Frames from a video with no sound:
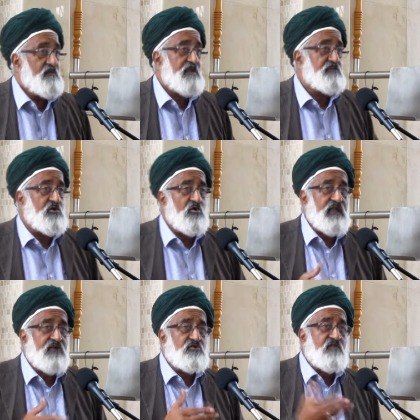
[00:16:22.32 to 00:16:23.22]
But because
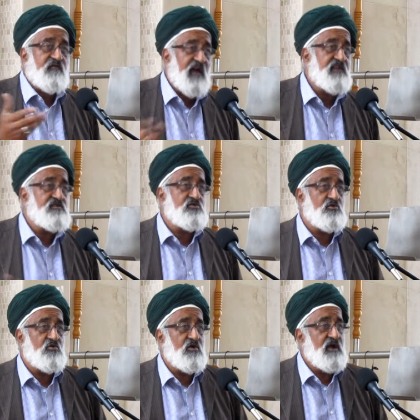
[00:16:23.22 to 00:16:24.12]
I couldn't find
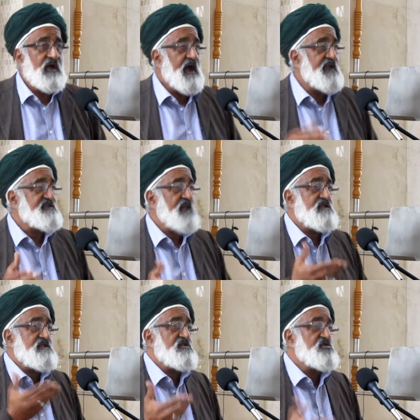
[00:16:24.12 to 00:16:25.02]
you, I
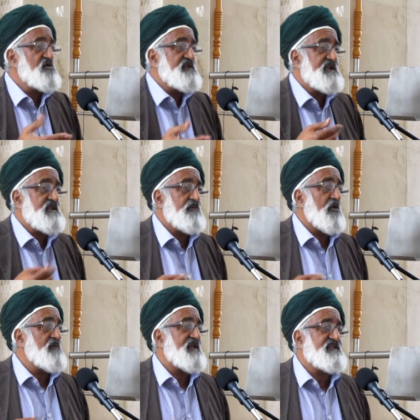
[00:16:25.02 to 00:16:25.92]
started using it
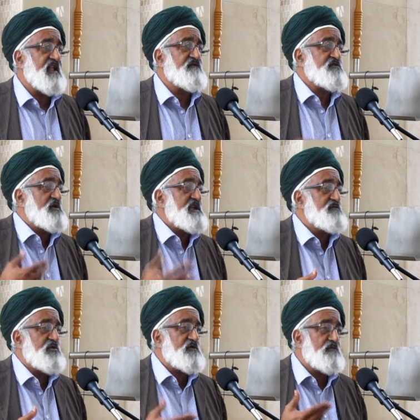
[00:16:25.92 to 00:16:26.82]
upon myself to
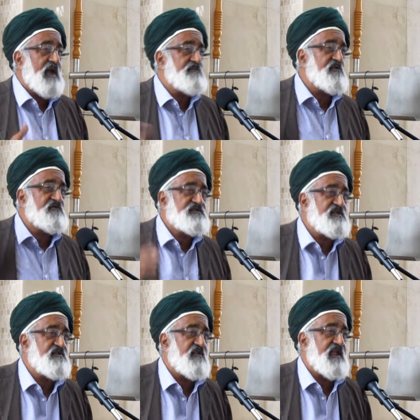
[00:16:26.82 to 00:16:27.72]
eat because my
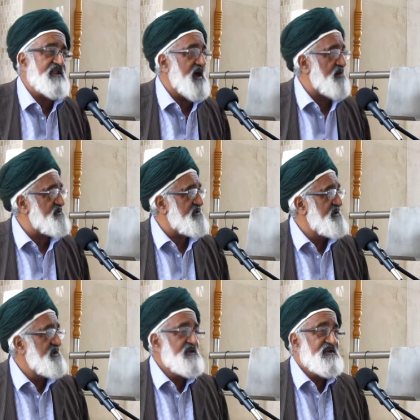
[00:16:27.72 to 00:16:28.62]
provisions ran out.
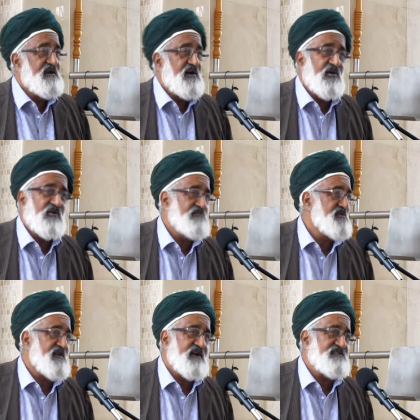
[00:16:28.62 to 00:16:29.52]
Oh,
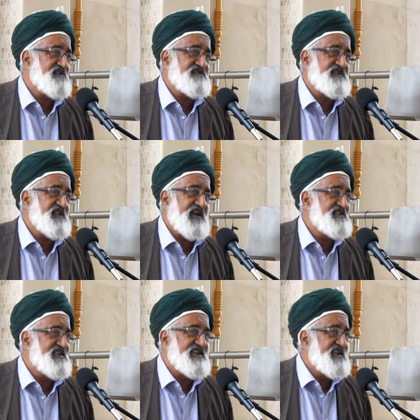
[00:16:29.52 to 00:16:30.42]
Abdul Qadir
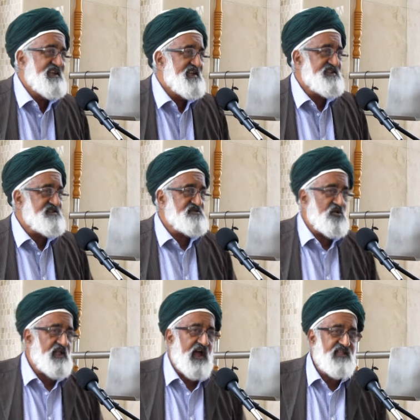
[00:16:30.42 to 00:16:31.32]
Jilani, it is
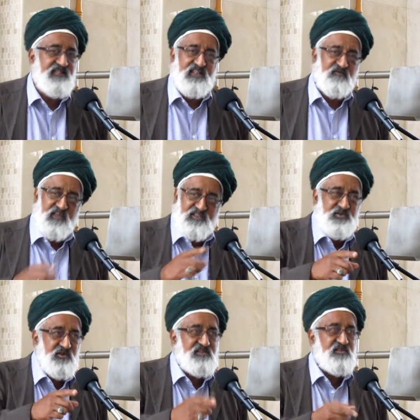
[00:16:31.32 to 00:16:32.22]
not I that fed
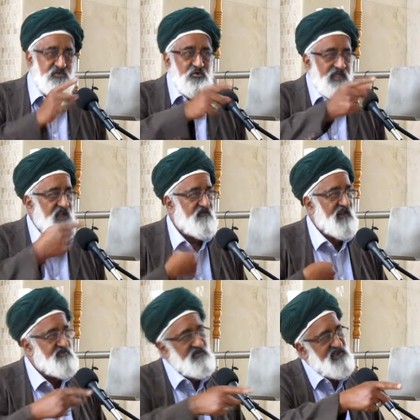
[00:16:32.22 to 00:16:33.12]
you, it is you that
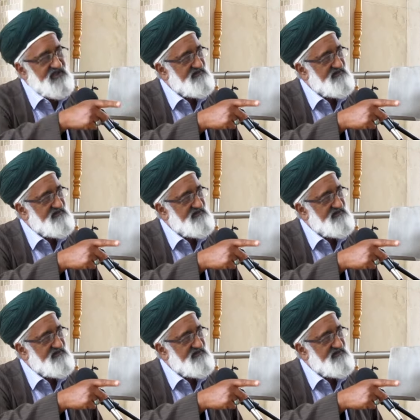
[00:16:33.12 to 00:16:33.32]
fed me.